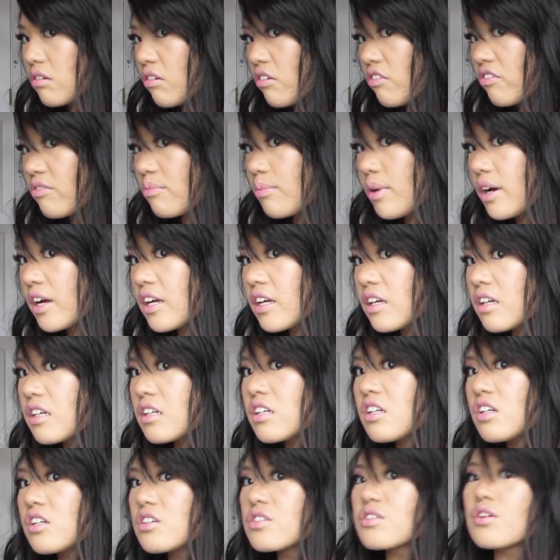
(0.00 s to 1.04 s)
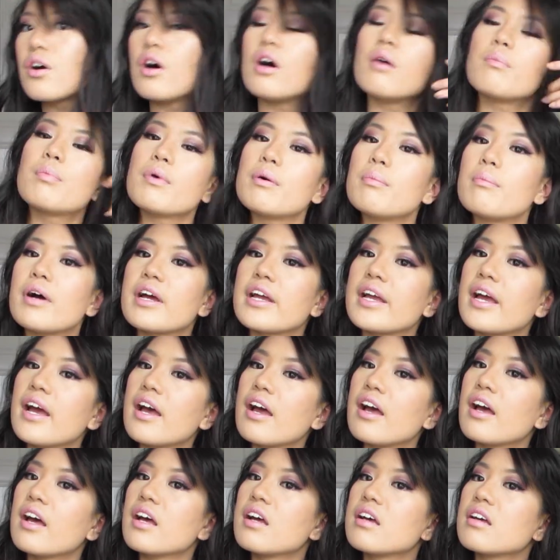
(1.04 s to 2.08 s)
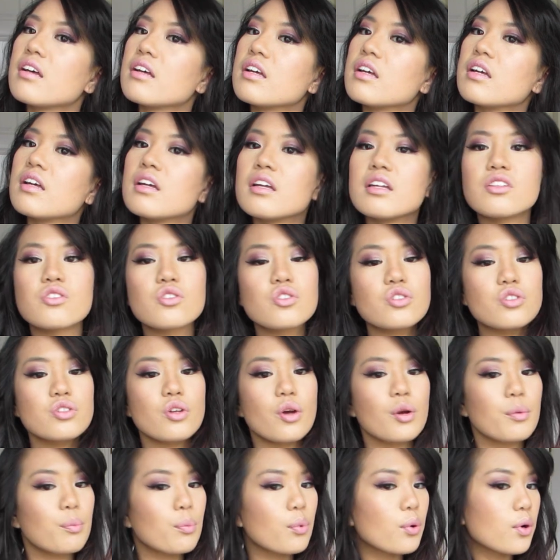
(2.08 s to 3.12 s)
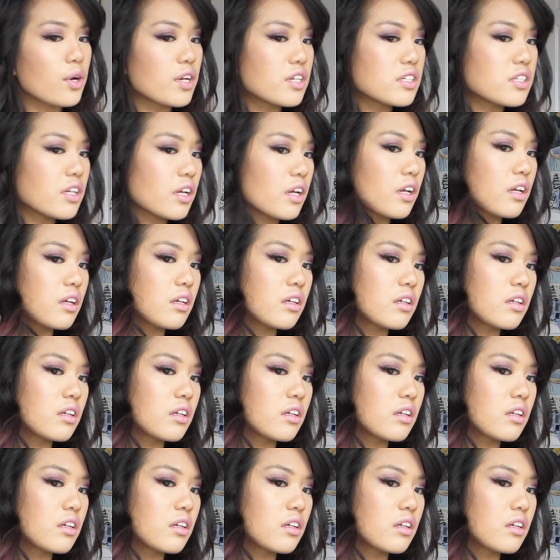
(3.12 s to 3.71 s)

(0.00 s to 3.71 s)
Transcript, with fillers: of my top and my hair. So pretty.